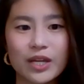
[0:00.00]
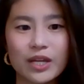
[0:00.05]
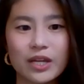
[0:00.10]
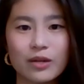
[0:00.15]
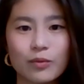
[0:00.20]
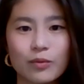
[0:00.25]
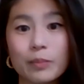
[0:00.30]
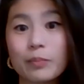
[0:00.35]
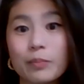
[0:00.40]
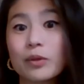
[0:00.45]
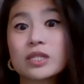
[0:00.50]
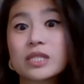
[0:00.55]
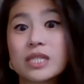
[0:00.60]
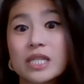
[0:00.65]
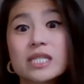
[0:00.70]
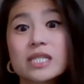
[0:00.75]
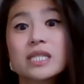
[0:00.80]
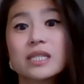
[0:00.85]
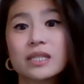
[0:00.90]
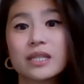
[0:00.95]
we
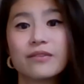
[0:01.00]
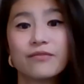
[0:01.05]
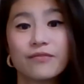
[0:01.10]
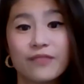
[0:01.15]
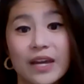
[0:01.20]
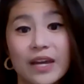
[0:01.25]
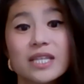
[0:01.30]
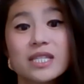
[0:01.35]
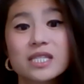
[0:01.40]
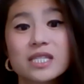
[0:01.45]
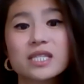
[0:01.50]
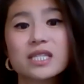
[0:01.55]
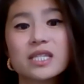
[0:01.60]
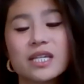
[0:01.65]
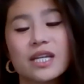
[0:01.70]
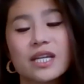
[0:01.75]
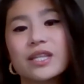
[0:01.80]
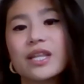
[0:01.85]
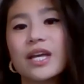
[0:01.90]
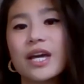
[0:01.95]
persistently face
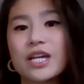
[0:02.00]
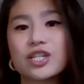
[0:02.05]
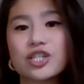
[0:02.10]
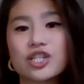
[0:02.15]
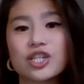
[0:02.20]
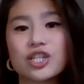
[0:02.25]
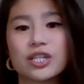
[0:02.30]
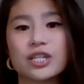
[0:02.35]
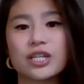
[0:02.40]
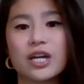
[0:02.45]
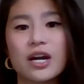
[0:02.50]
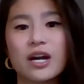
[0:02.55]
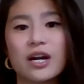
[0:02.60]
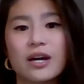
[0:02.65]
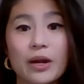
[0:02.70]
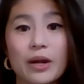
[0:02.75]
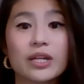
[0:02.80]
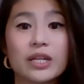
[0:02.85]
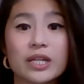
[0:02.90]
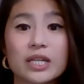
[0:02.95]
in the Asian
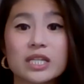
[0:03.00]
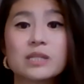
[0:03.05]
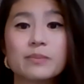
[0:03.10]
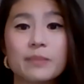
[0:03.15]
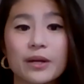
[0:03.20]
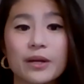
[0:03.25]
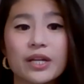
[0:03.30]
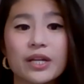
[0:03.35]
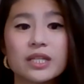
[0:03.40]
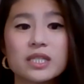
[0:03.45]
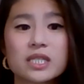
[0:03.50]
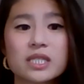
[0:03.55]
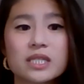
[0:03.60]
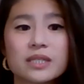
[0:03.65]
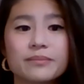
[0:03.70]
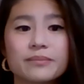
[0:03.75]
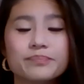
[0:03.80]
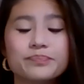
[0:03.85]
American experience.